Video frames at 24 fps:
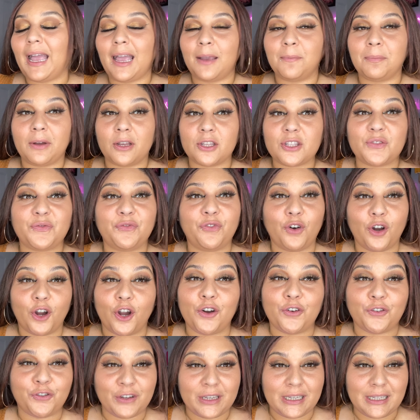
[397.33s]
eyebrows for
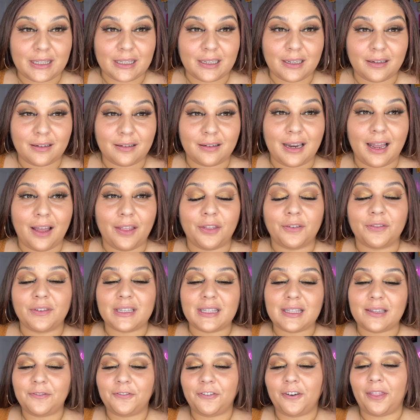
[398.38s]
a reason. Now, the
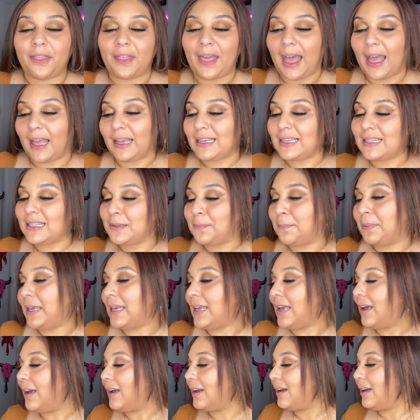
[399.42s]
reason for that is
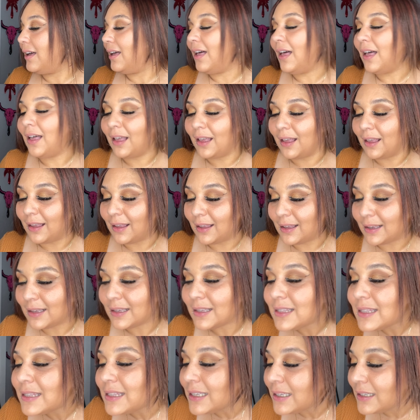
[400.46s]

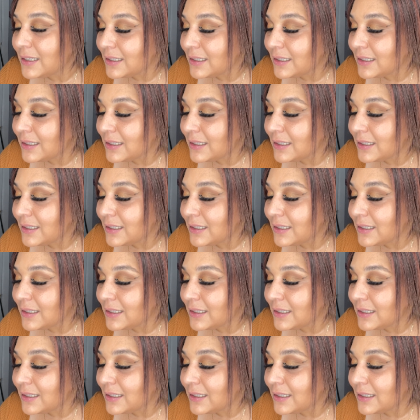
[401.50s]
because